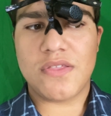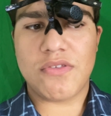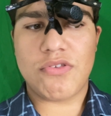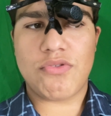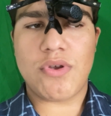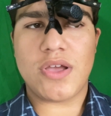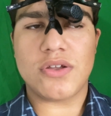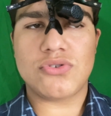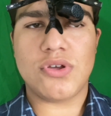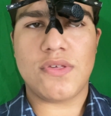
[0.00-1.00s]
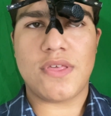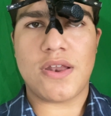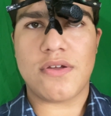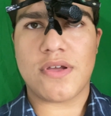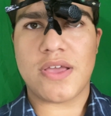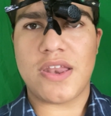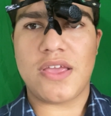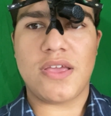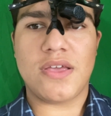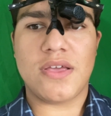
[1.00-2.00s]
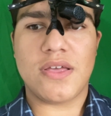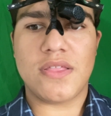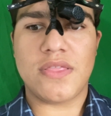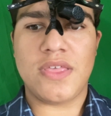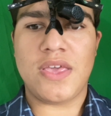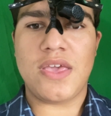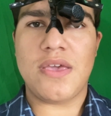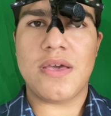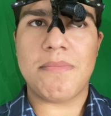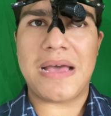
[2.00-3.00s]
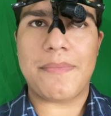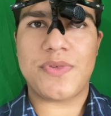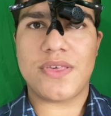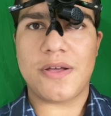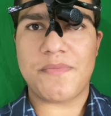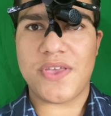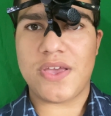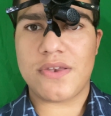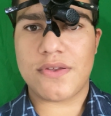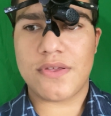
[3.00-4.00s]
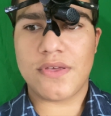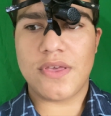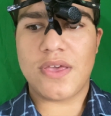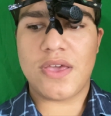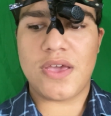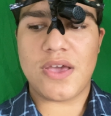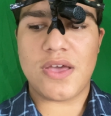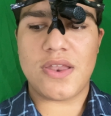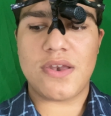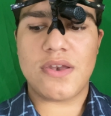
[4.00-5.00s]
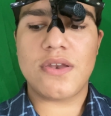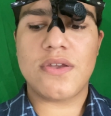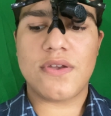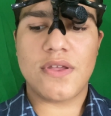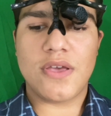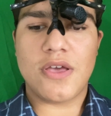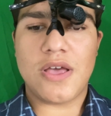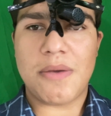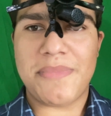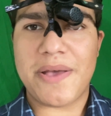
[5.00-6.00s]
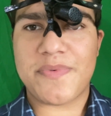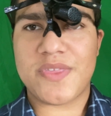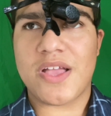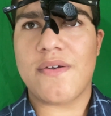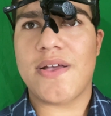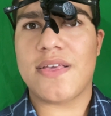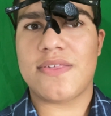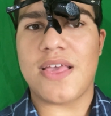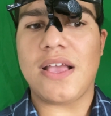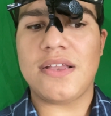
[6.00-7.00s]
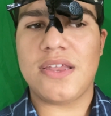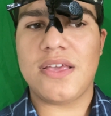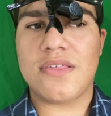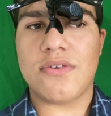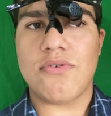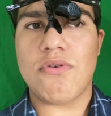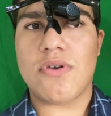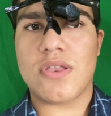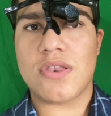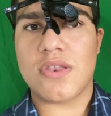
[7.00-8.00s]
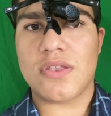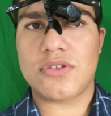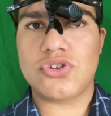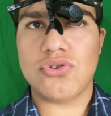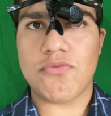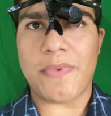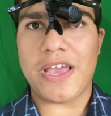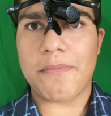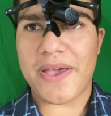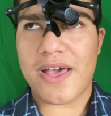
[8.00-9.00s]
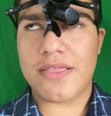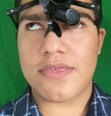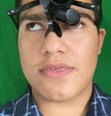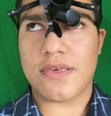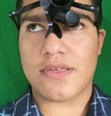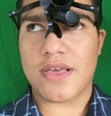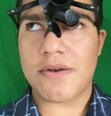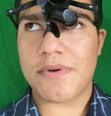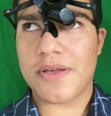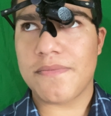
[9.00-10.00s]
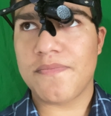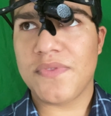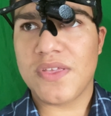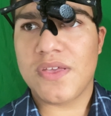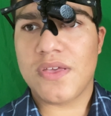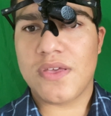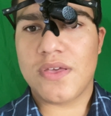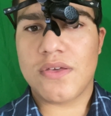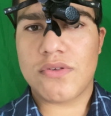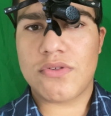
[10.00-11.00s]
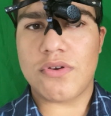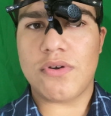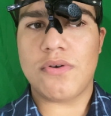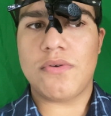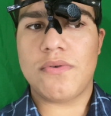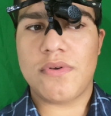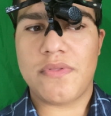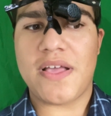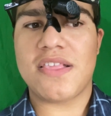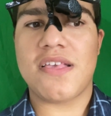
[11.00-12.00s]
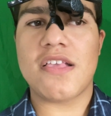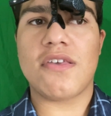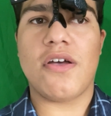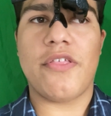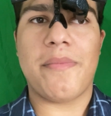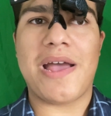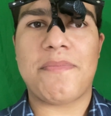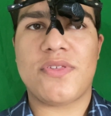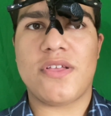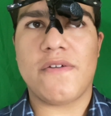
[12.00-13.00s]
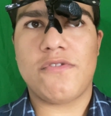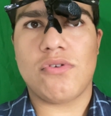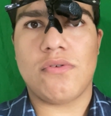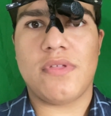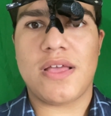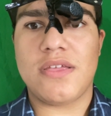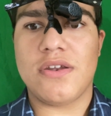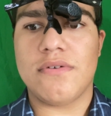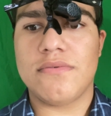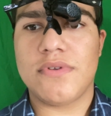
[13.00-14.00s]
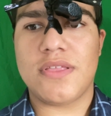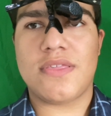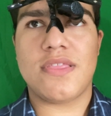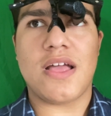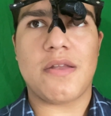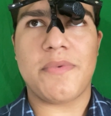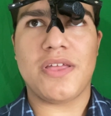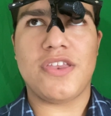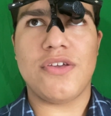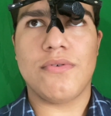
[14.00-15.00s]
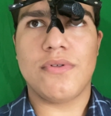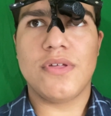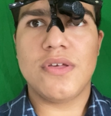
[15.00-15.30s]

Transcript: There's 3 countries that are getting the Maps update, and Maps now has cycling, so you can choose bike paths, etc. So that's all the Maps stuff. So that, you know, it's not a big deal.